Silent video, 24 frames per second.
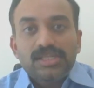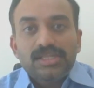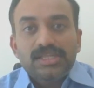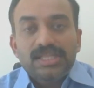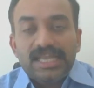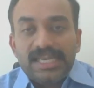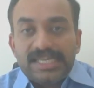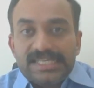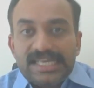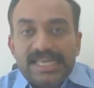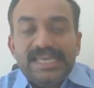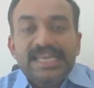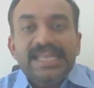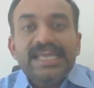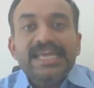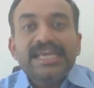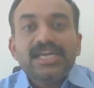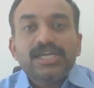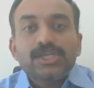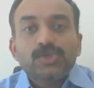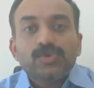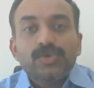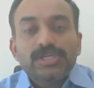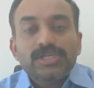There is a
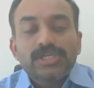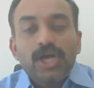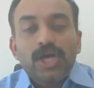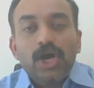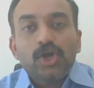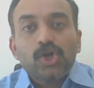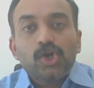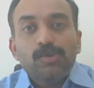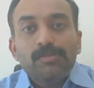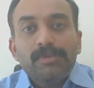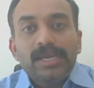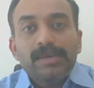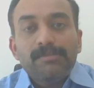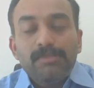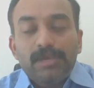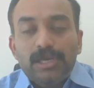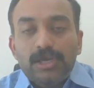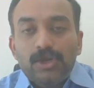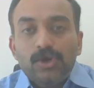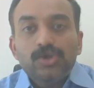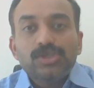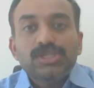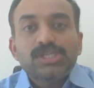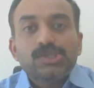link to a document
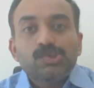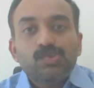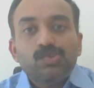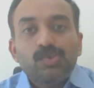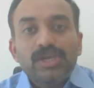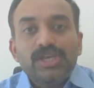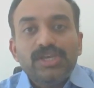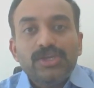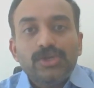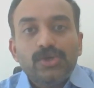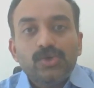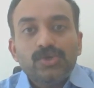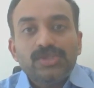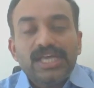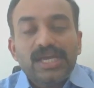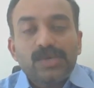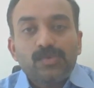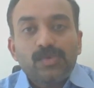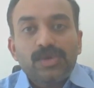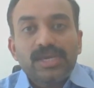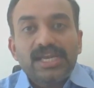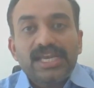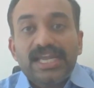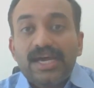below this video
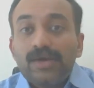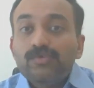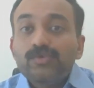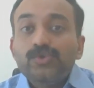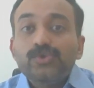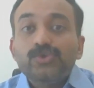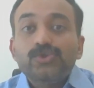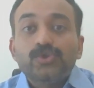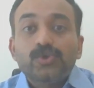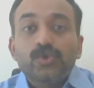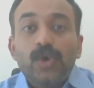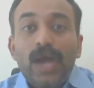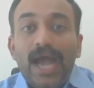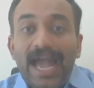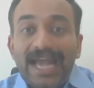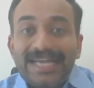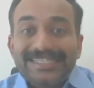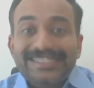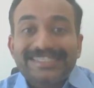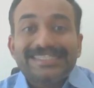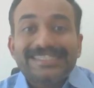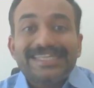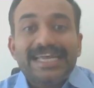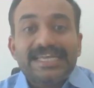that will allow you to
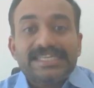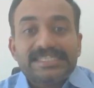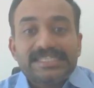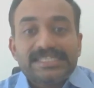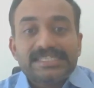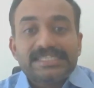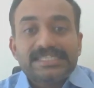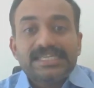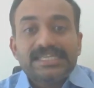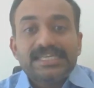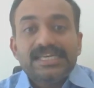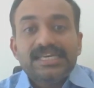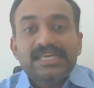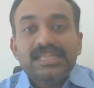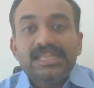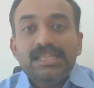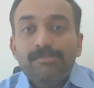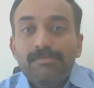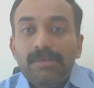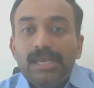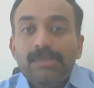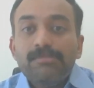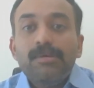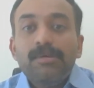access
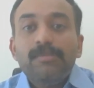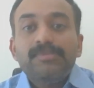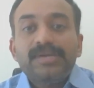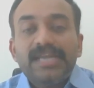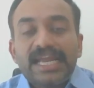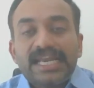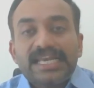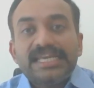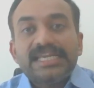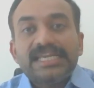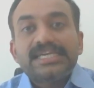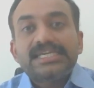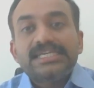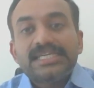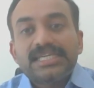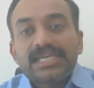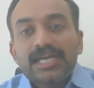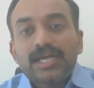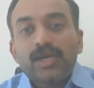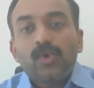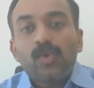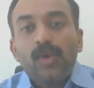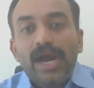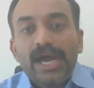the minimum technical
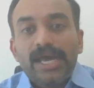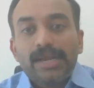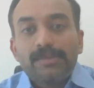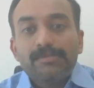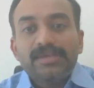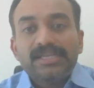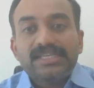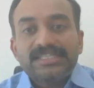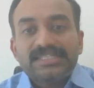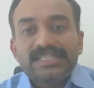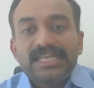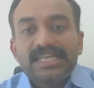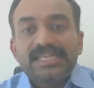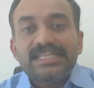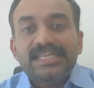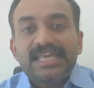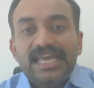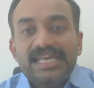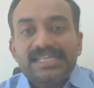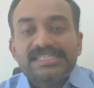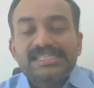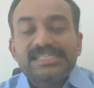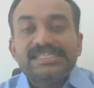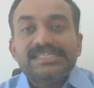requirements that
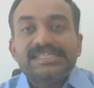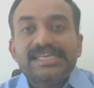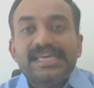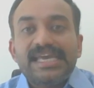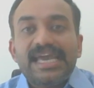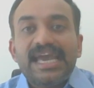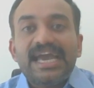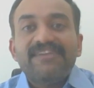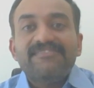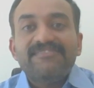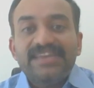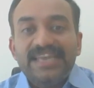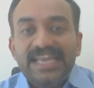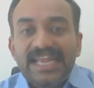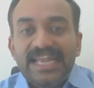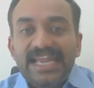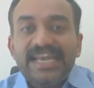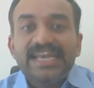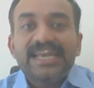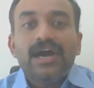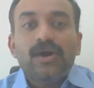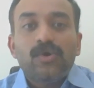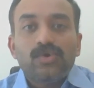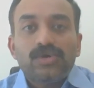the ACCA have
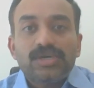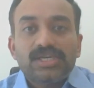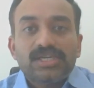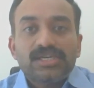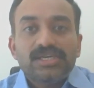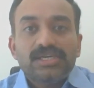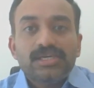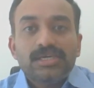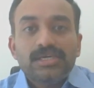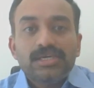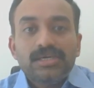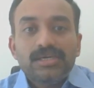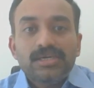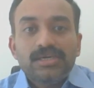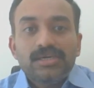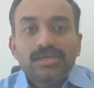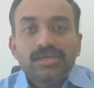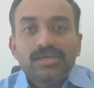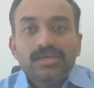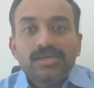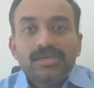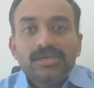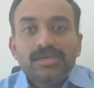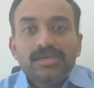laid out
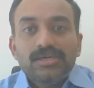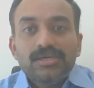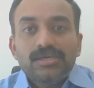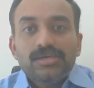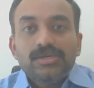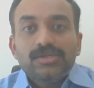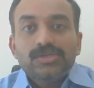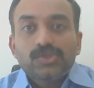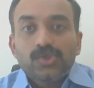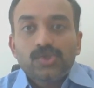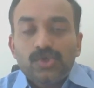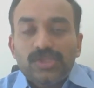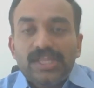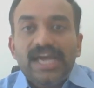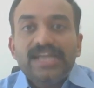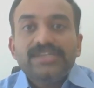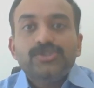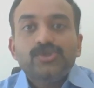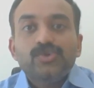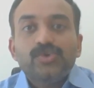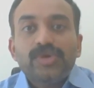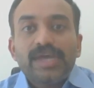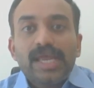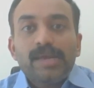so
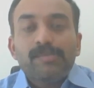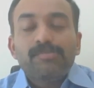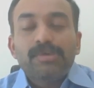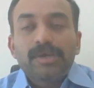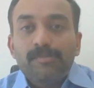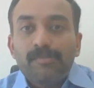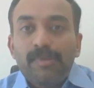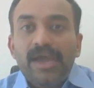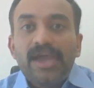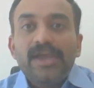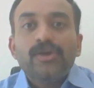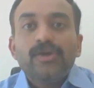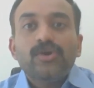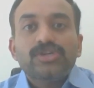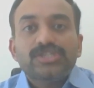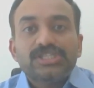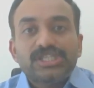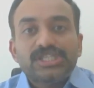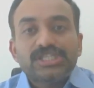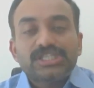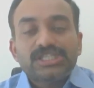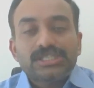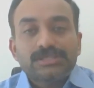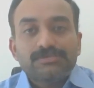that you can prepare your
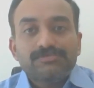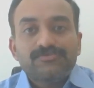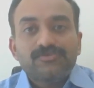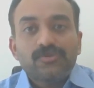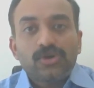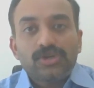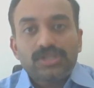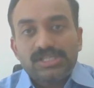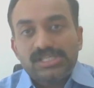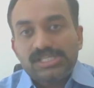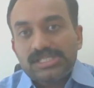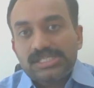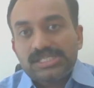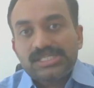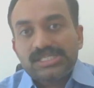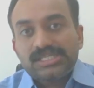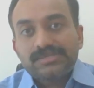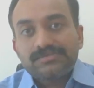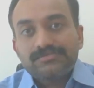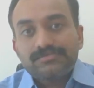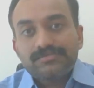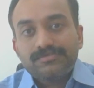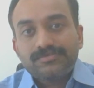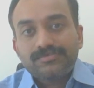system for
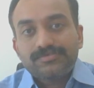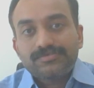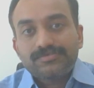this